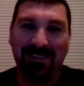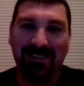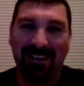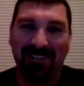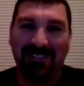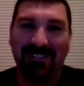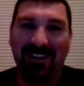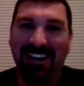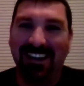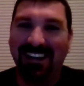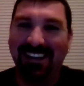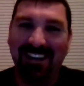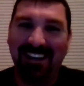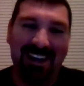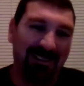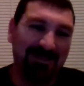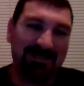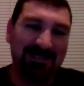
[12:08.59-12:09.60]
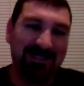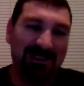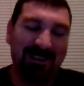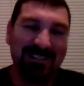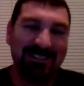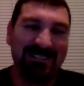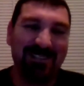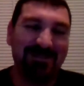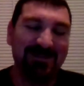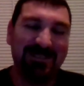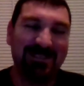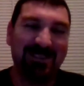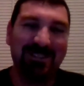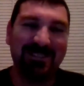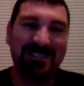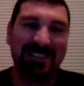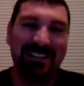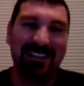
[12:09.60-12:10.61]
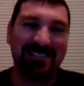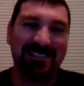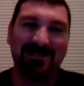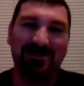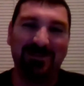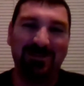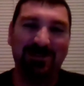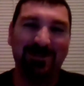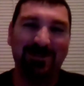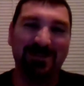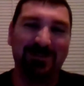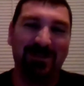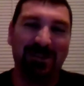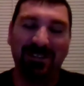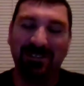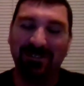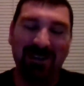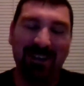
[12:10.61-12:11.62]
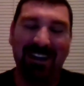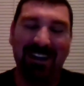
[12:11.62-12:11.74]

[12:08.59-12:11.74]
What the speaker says: I'm sure it's against the rules, but